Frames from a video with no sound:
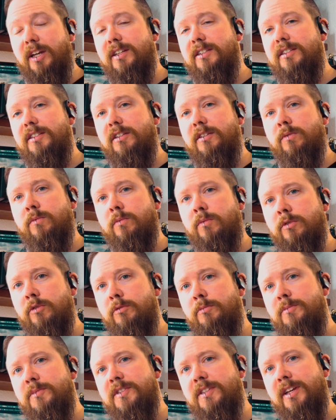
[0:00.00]
18
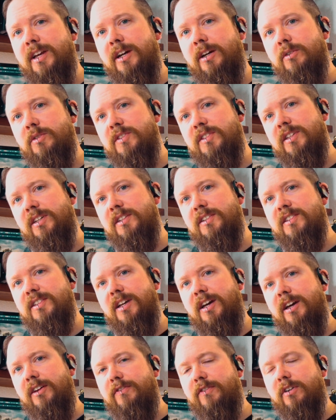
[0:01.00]
rooms now set
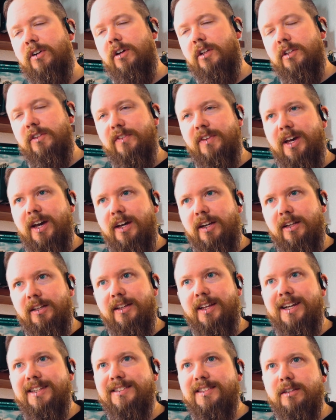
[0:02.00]
aside for all of that,
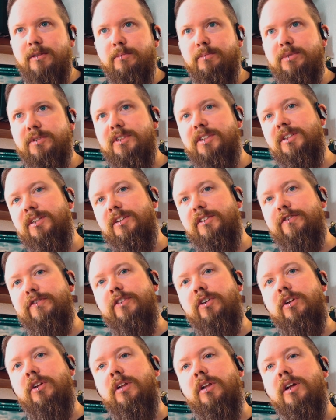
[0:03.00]
and that's completely
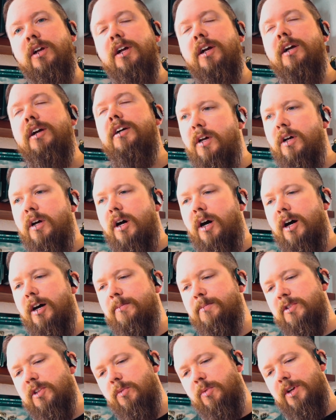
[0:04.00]
full.
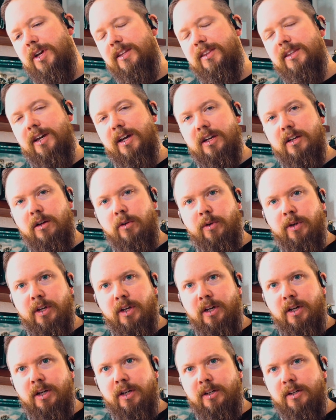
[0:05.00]
So we got that going
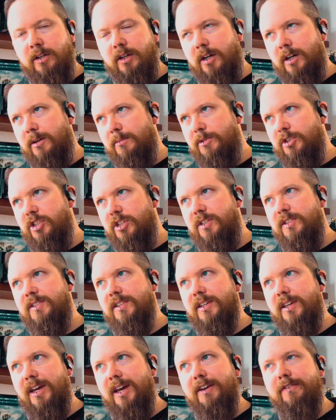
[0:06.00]
on. Machines
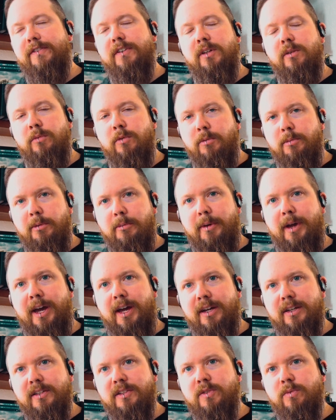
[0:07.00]
and Caffeine will be
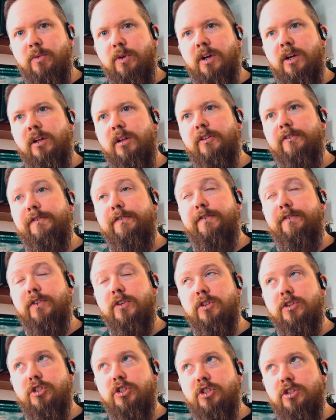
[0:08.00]
back as well.
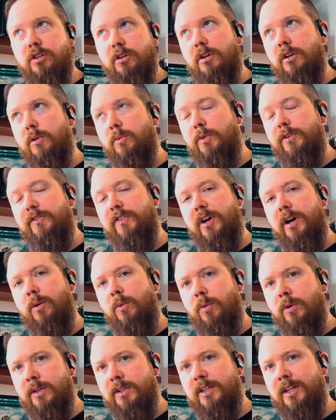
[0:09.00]
For sure, we've
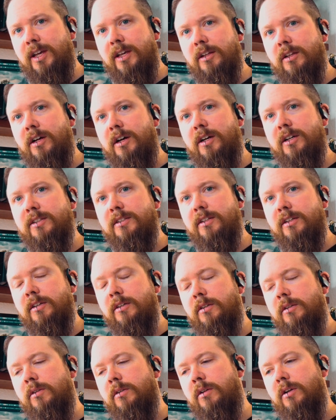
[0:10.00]
got one date locked
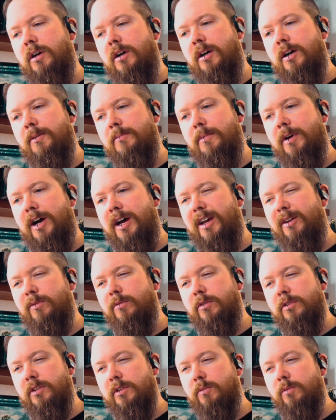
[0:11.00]
in. I
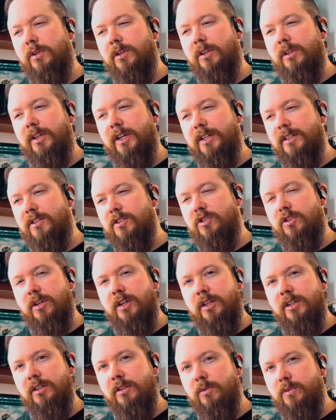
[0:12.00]
really would like to
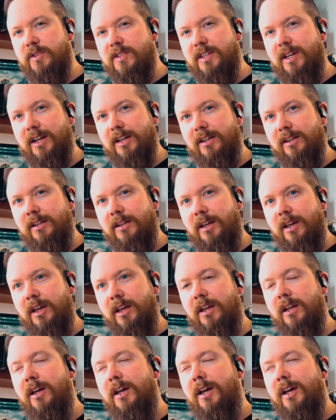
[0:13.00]
try and do a second
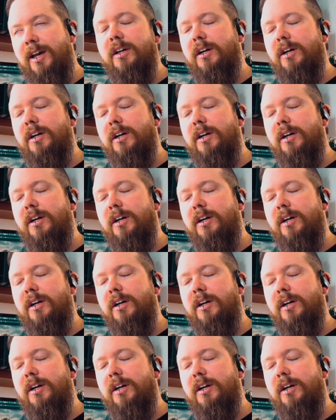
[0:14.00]
date.